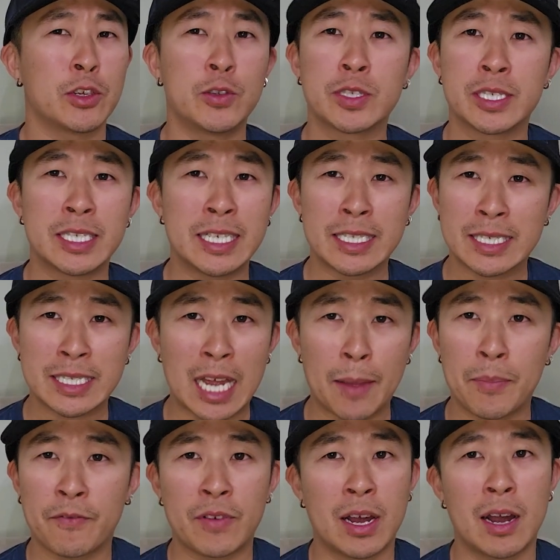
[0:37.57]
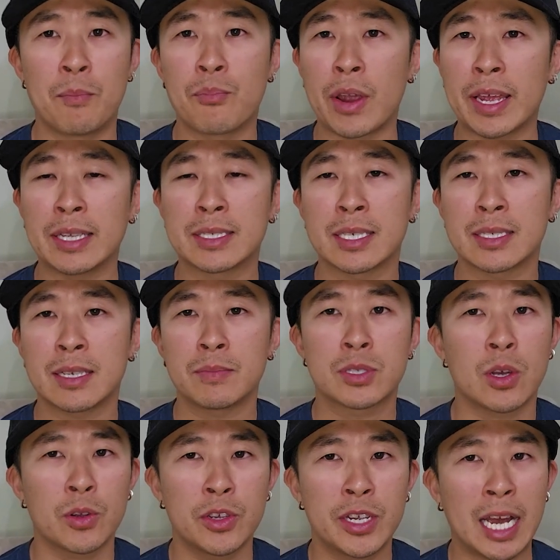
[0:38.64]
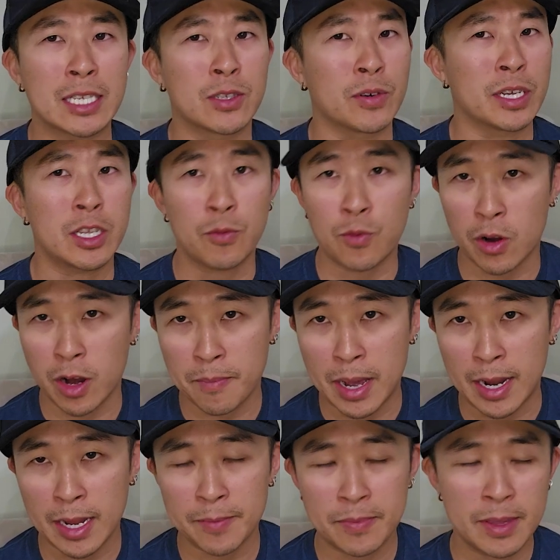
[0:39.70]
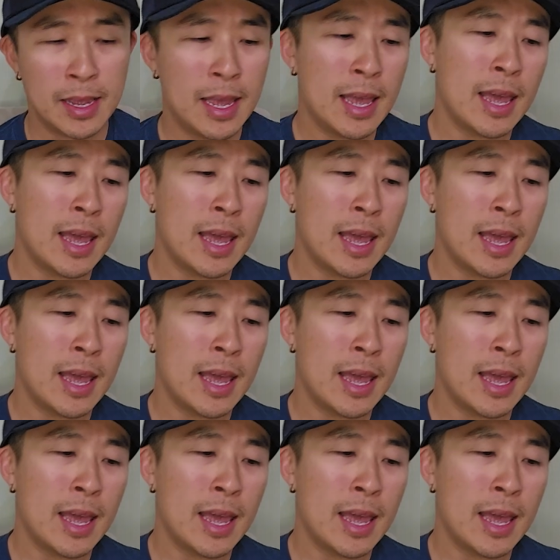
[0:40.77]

use this type of braking system, so you guys don't need to worry about it.